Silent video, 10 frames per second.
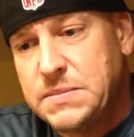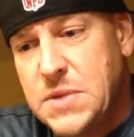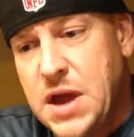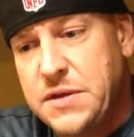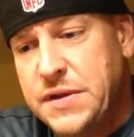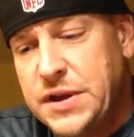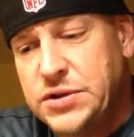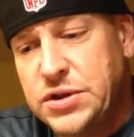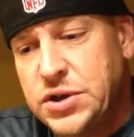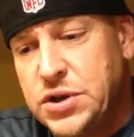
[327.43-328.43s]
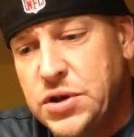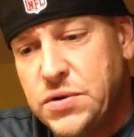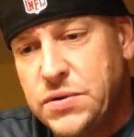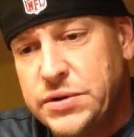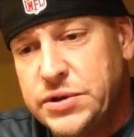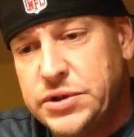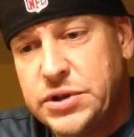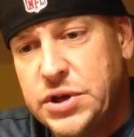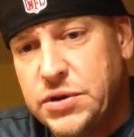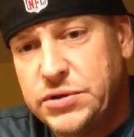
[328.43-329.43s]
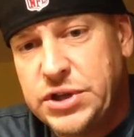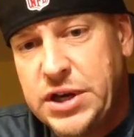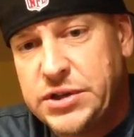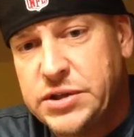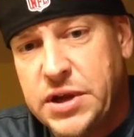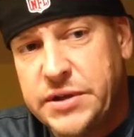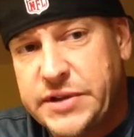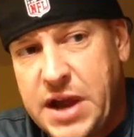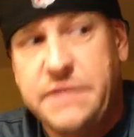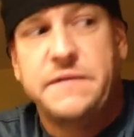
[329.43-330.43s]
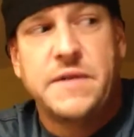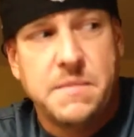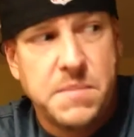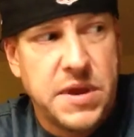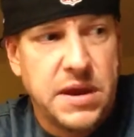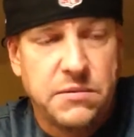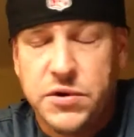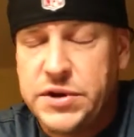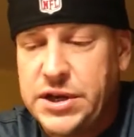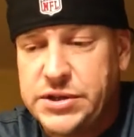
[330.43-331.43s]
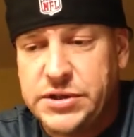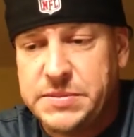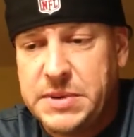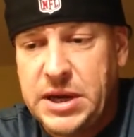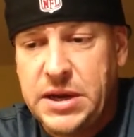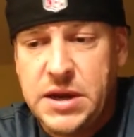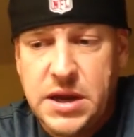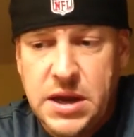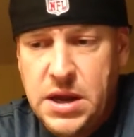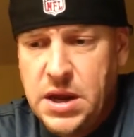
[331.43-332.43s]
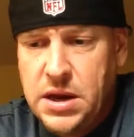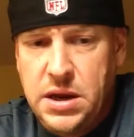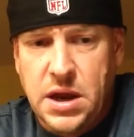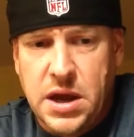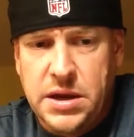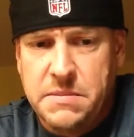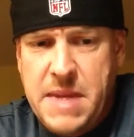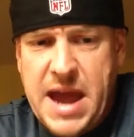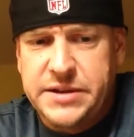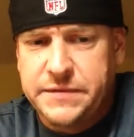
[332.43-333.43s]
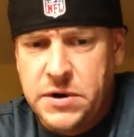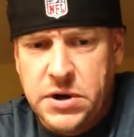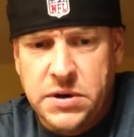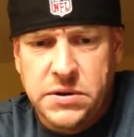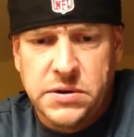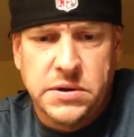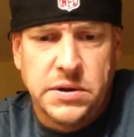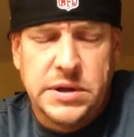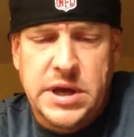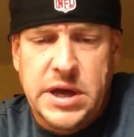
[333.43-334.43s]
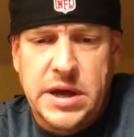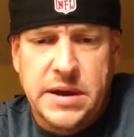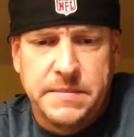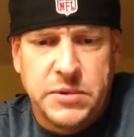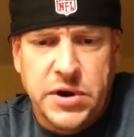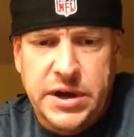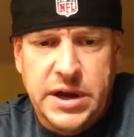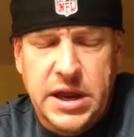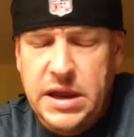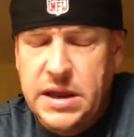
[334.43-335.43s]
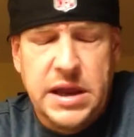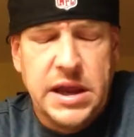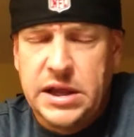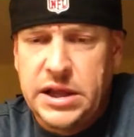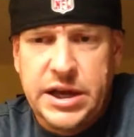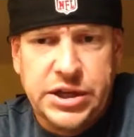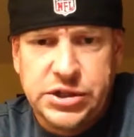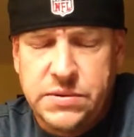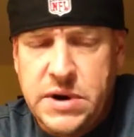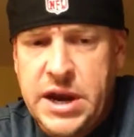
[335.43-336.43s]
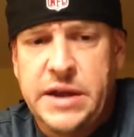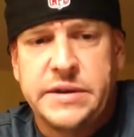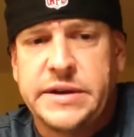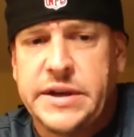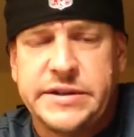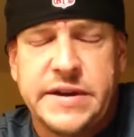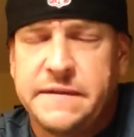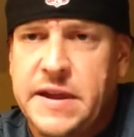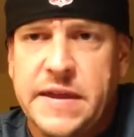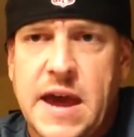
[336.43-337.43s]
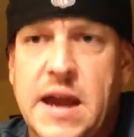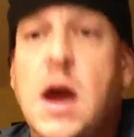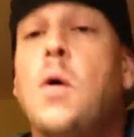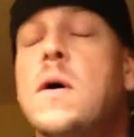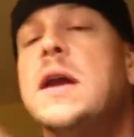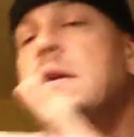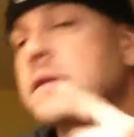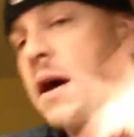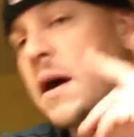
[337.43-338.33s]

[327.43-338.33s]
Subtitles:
Other things you can do is, change, aside from the rotation speed, your max vertical, great inclination rate, stuff like that. Oh, and